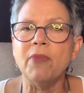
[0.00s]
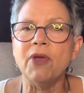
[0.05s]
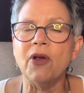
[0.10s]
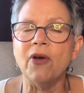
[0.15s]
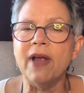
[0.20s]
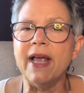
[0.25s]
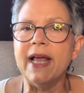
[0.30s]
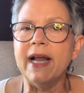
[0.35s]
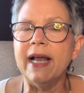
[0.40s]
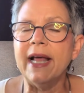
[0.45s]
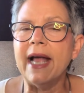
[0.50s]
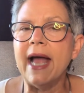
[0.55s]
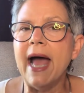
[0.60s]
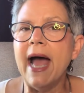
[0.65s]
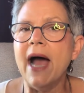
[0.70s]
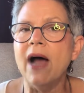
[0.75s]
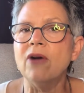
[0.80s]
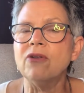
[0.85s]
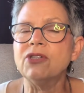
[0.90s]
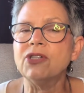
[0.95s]
you're healing a
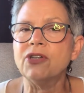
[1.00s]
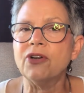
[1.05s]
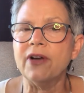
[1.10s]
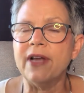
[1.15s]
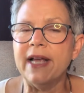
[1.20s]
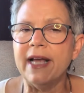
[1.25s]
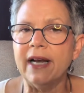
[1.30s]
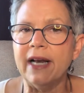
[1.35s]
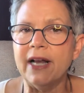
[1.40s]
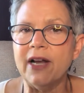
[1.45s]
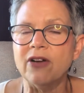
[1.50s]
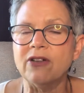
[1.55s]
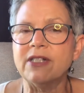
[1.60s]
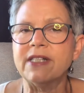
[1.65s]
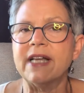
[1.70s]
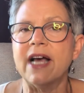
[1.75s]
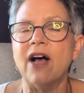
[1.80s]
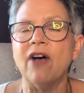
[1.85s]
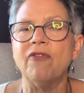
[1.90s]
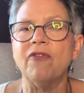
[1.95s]
house, you're healing
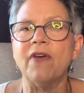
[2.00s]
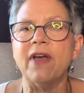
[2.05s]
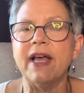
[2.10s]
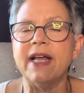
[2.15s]
yourself,